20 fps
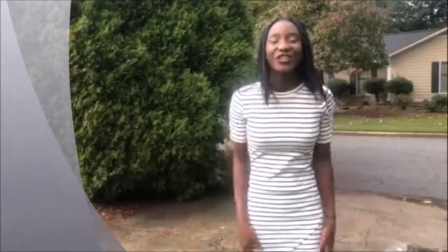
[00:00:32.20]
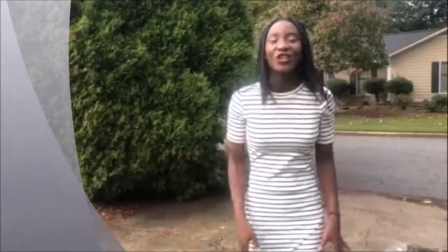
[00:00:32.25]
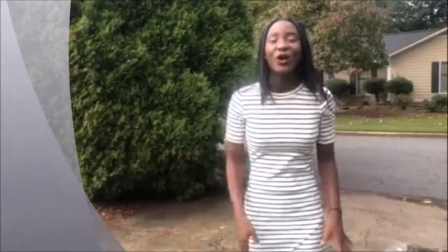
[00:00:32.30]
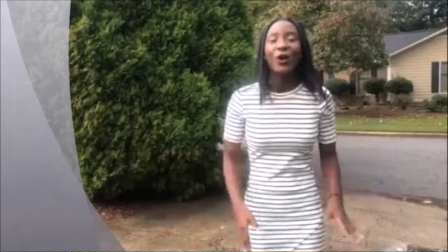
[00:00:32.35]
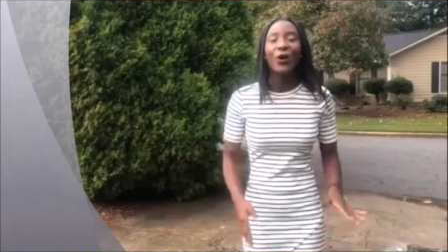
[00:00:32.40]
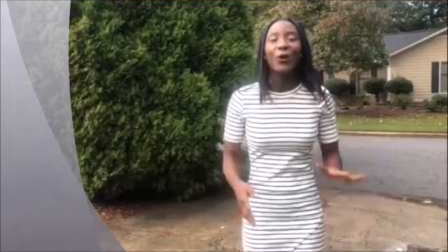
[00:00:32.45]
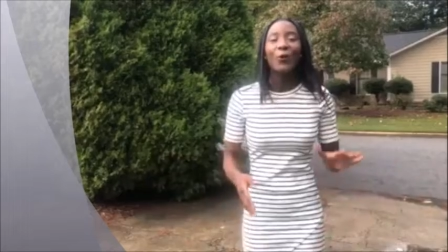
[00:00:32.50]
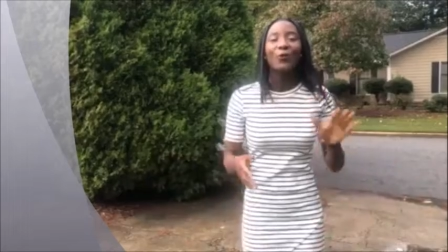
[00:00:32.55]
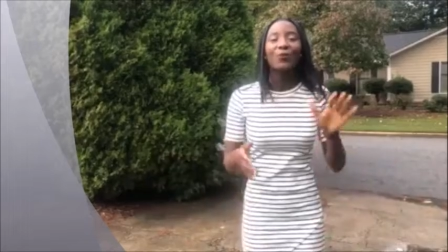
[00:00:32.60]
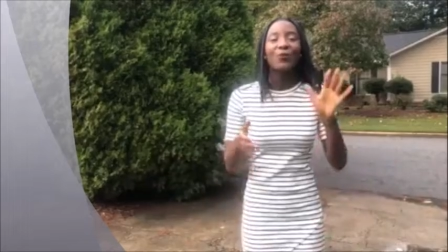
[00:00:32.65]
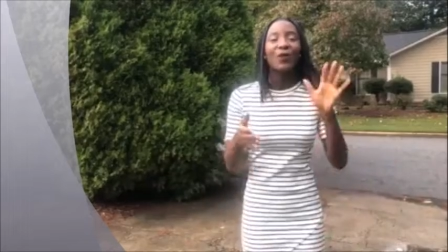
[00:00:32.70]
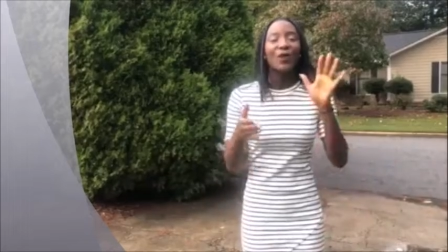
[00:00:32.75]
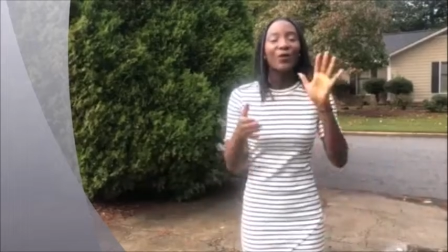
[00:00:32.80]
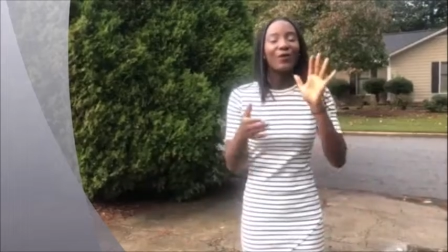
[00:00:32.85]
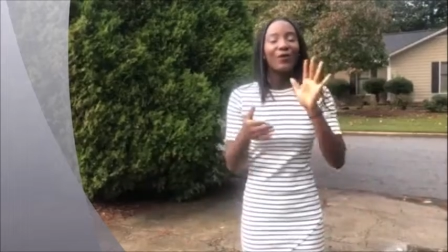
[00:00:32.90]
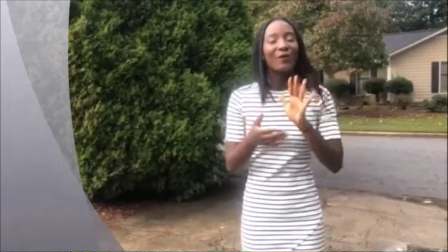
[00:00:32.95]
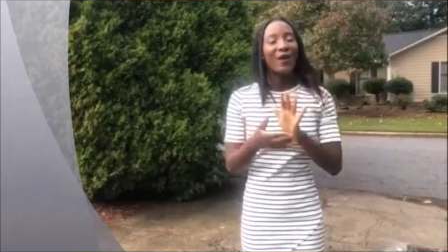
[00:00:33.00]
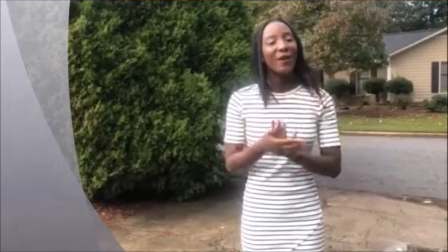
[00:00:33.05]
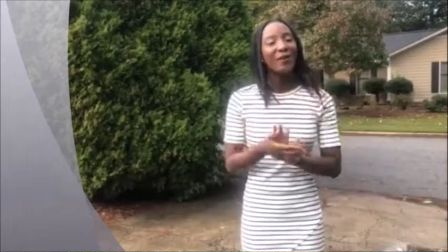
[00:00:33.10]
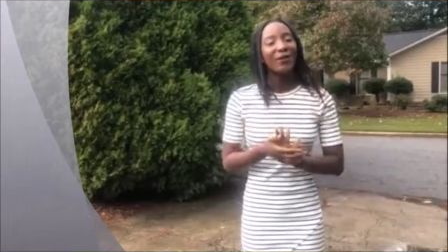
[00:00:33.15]
So
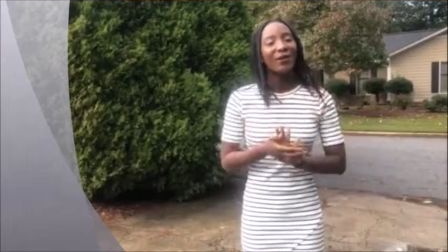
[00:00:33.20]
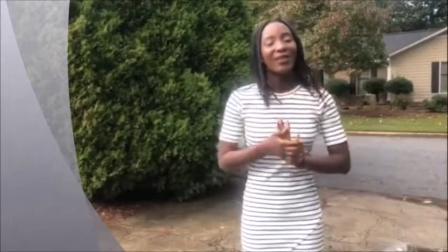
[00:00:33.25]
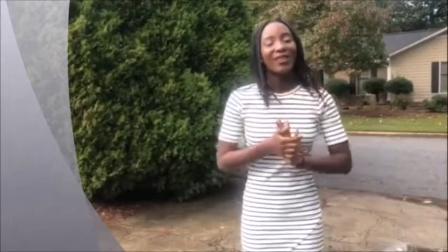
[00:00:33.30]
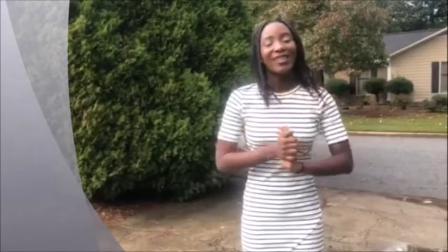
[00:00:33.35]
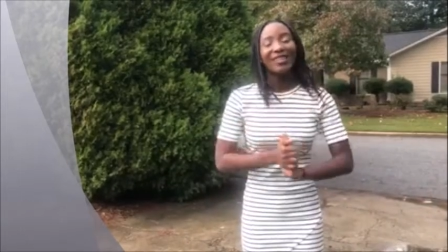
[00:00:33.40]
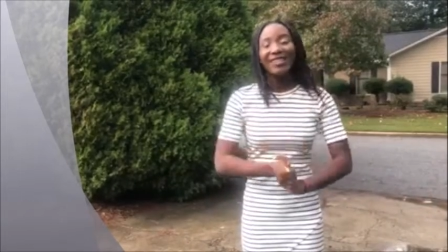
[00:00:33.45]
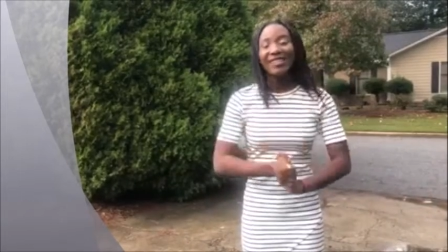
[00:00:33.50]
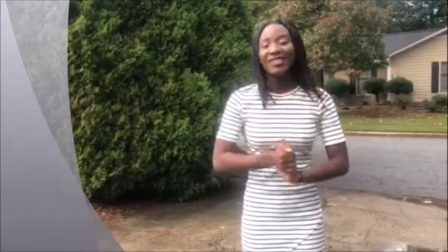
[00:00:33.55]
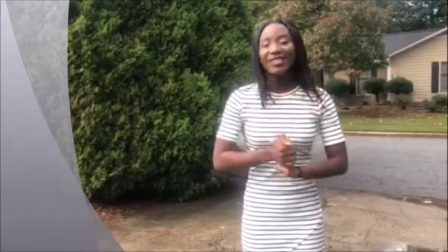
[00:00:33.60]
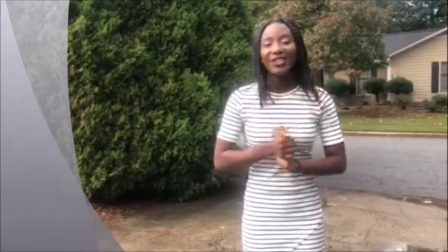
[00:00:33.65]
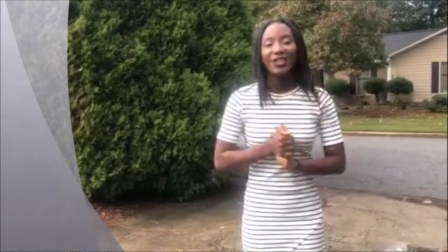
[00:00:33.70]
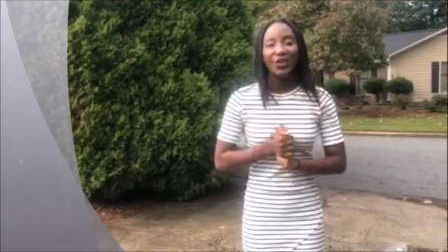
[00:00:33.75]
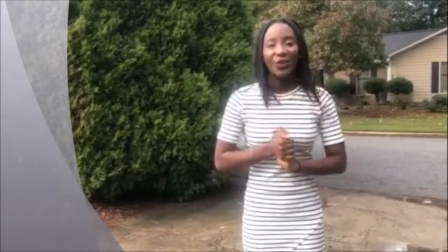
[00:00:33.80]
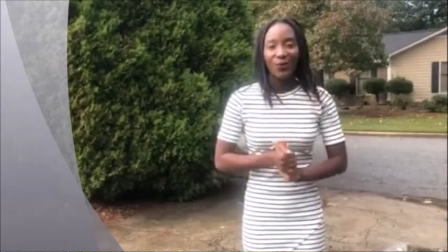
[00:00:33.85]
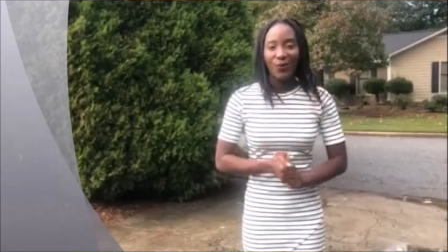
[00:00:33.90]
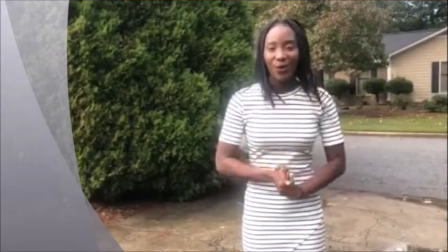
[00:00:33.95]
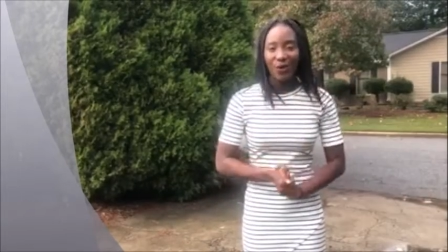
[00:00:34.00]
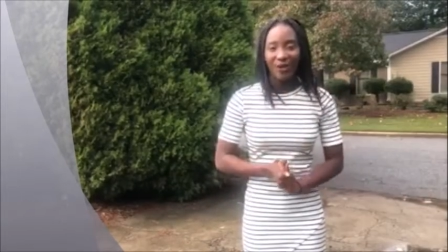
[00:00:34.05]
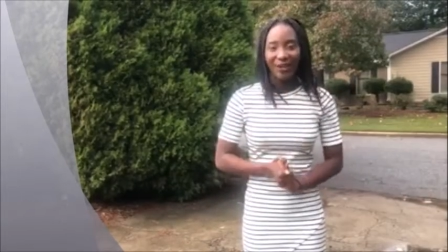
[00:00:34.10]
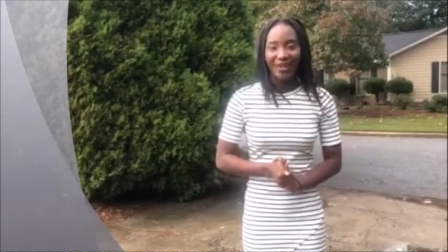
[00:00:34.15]
remember, this is a
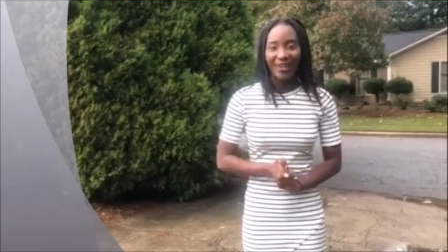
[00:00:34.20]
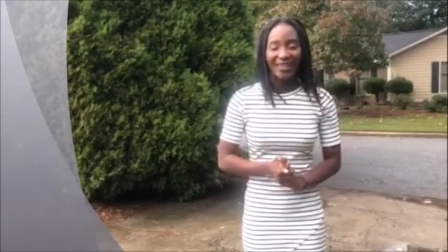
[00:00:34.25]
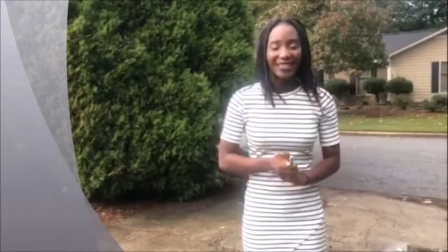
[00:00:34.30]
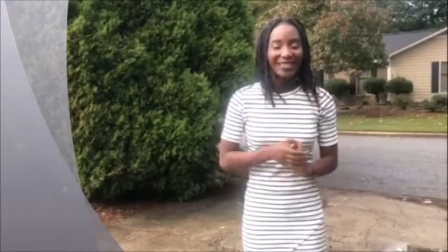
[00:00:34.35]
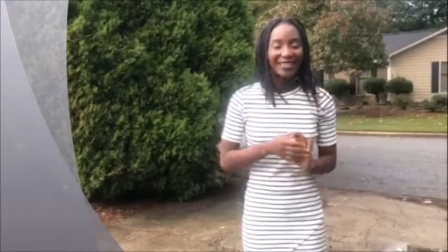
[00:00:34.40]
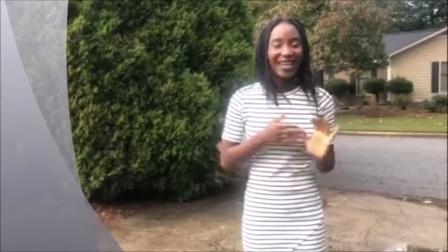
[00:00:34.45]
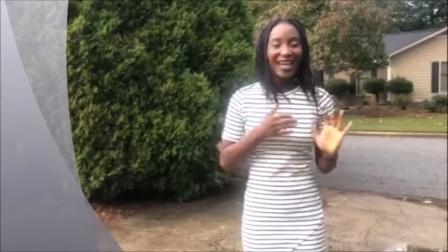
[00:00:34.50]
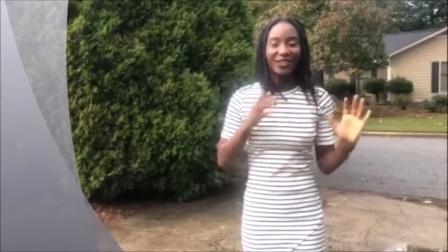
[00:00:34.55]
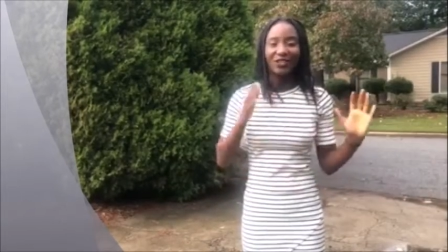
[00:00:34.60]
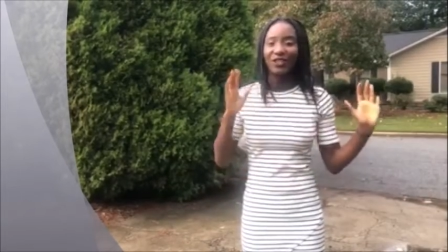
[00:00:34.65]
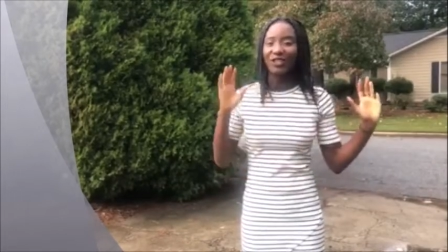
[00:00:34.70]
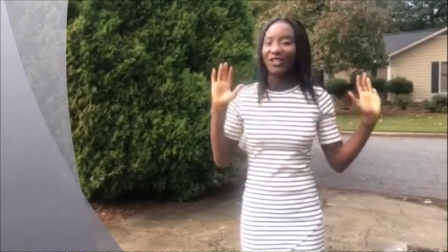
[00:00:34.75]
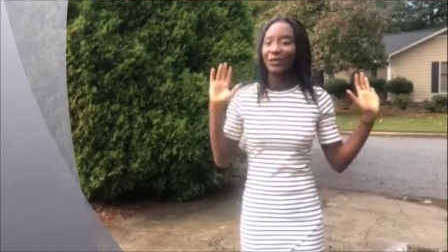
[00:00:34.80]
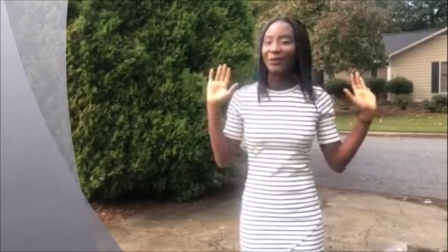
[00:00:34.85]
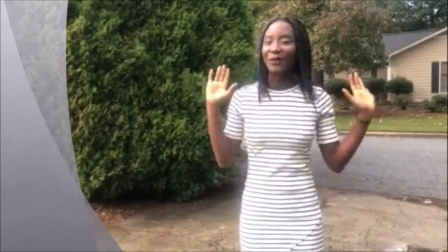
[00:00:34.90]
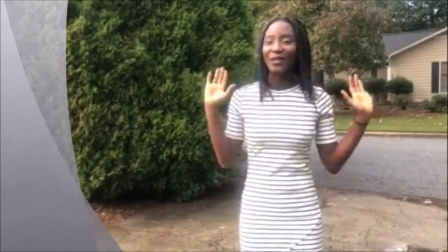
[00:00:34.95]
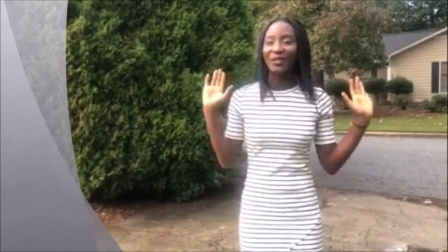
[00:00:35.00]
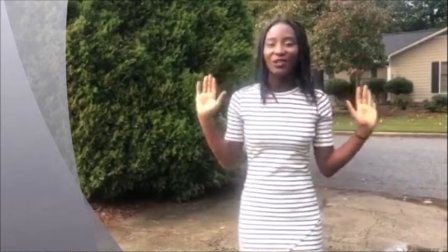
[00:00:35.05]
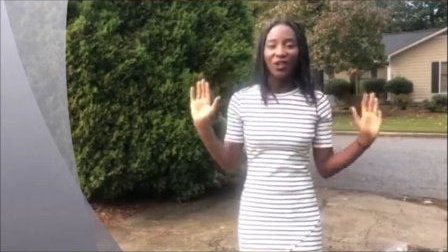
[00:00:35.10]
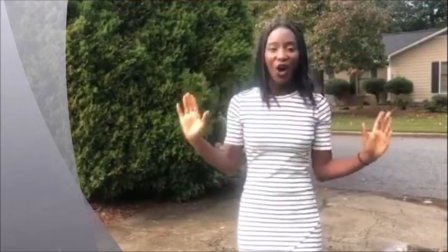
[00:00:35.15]
community. It's not
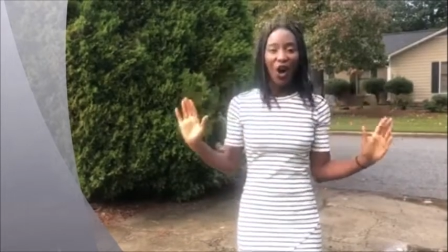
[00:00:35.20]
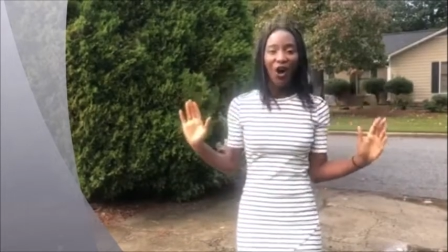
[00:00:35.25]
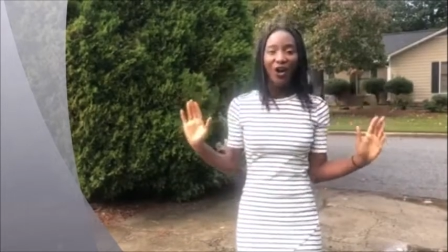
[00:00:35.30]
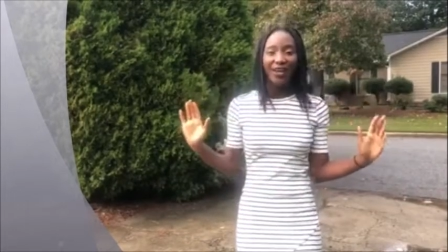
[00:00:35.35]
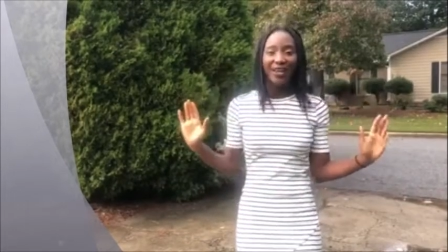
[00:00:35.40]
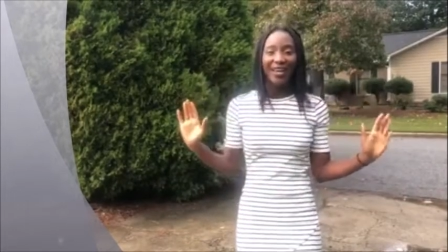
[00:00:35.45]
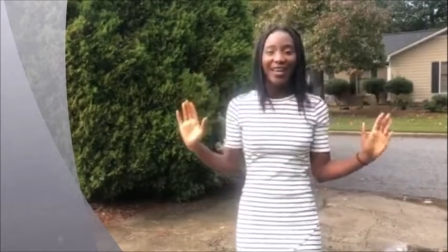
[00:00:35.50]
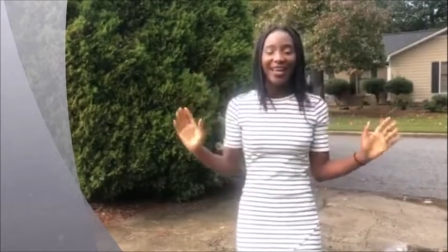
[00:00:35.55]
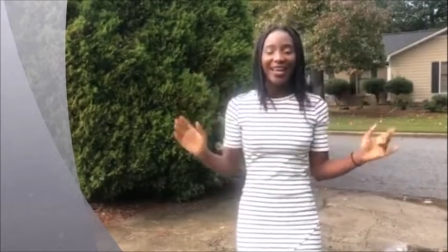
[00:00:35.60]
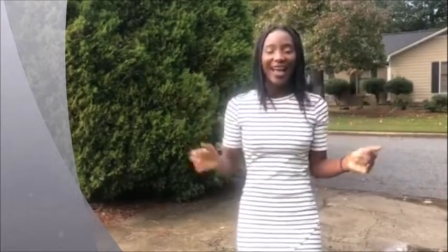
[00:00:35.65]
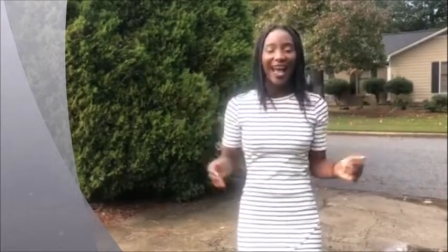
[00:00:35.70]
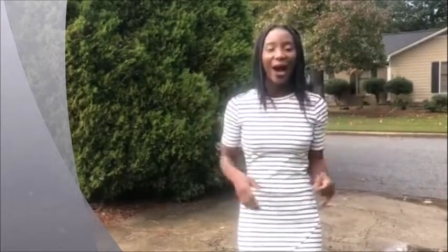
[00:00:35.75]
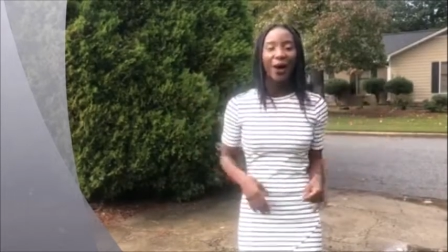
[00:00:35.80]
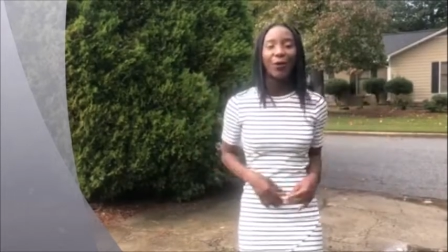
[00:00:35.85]
just me talking.